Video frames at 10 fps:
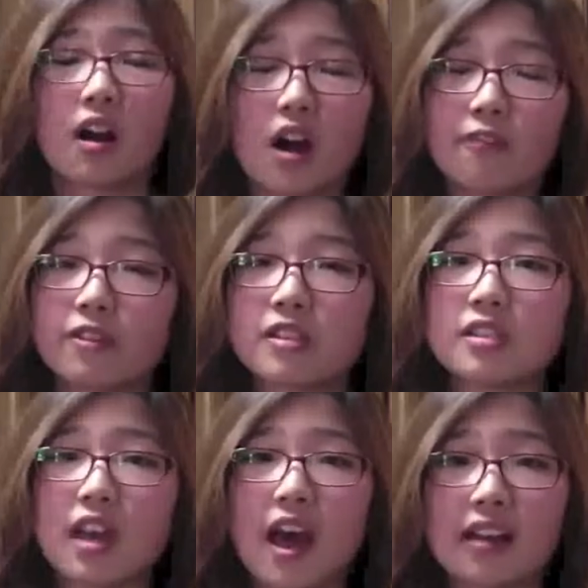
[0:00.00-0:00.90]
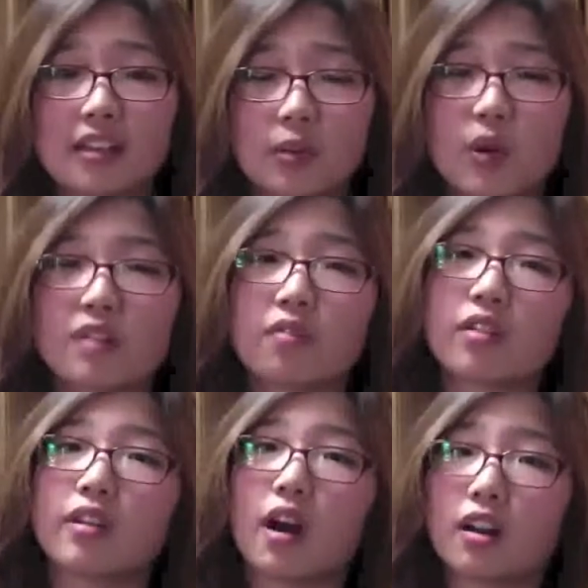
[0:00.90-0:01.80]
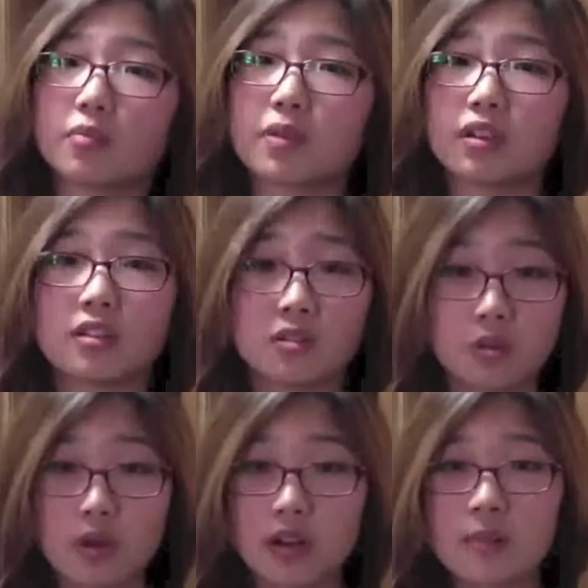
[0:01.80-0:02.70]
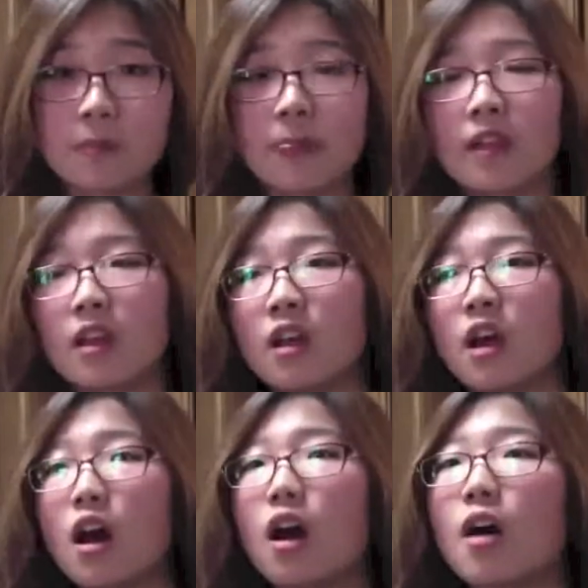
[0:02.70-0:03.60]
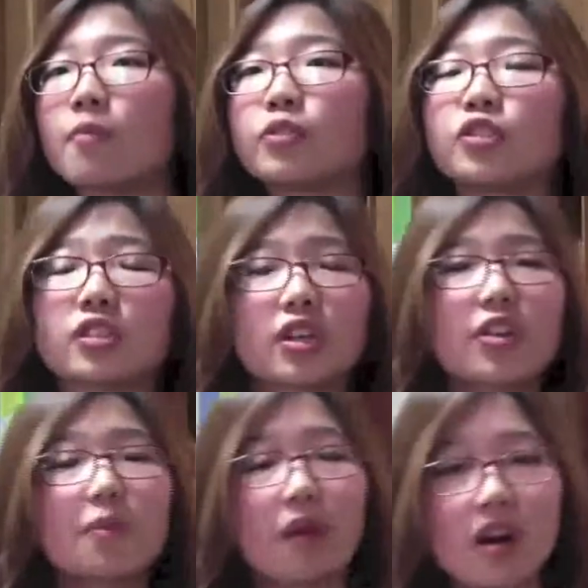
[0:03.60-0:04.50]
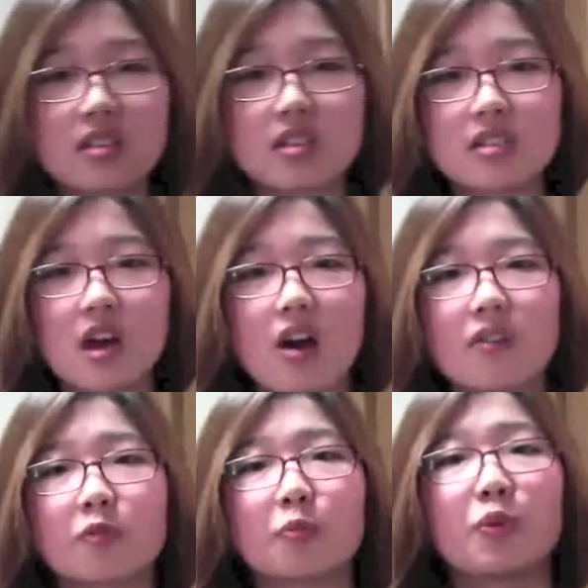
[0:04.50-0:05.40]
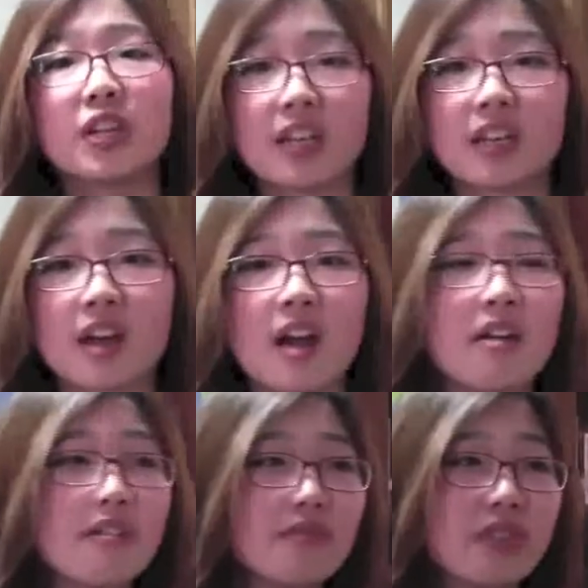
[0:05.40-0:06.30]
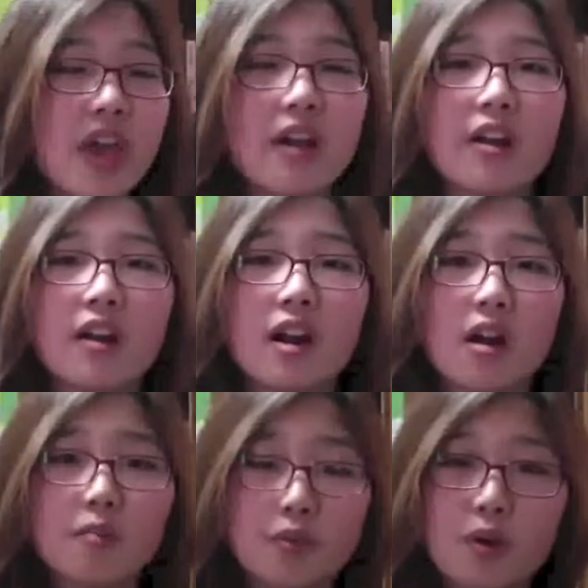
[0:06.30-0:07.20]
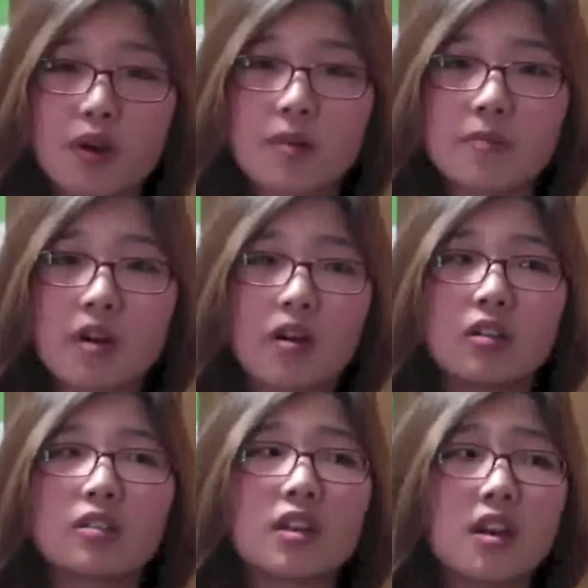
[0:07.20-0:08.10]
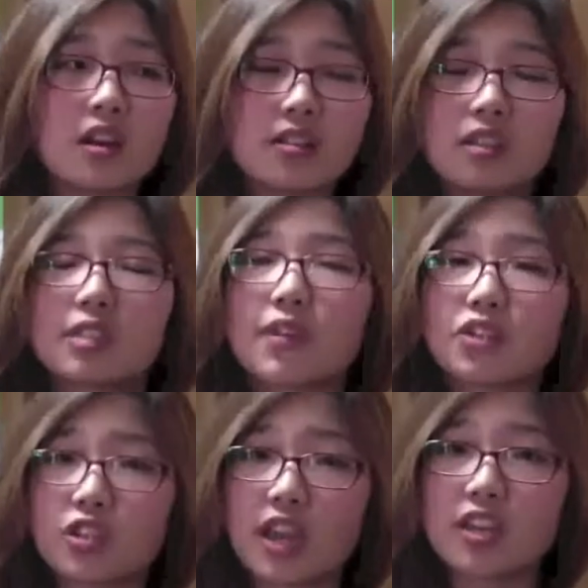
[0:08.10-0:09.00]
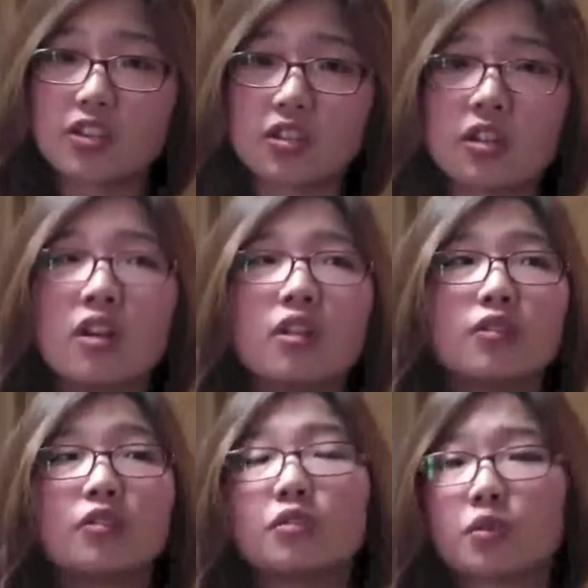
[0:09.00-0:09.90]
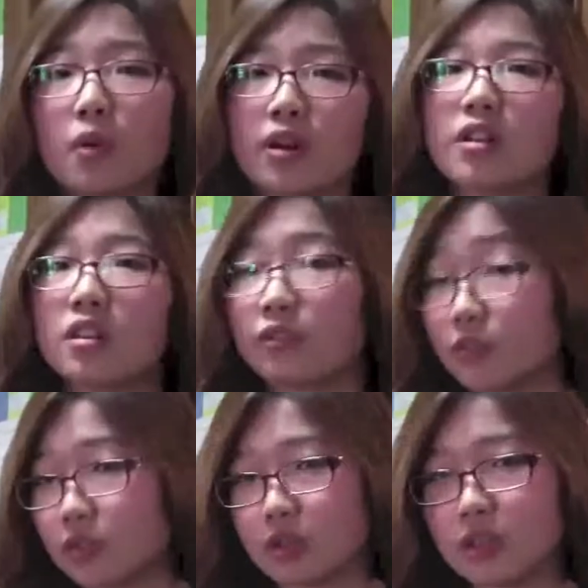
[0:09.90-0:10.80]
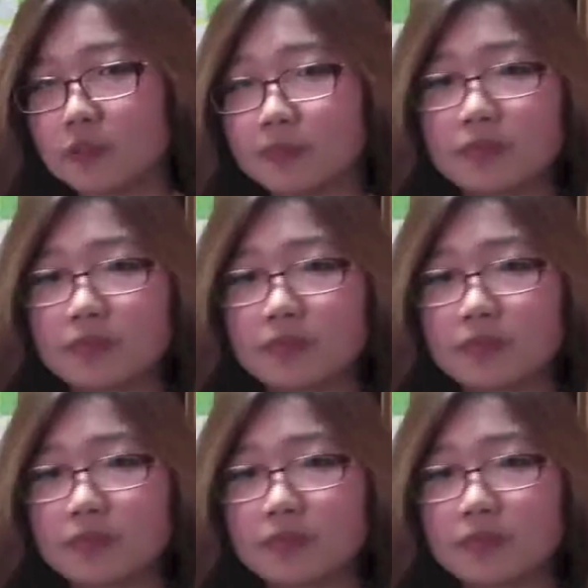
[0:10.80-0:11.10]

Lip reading: conference at Queen Rania Hospital in Jordan to start the process of bringing their program called Conductive Education to Jordan in the future.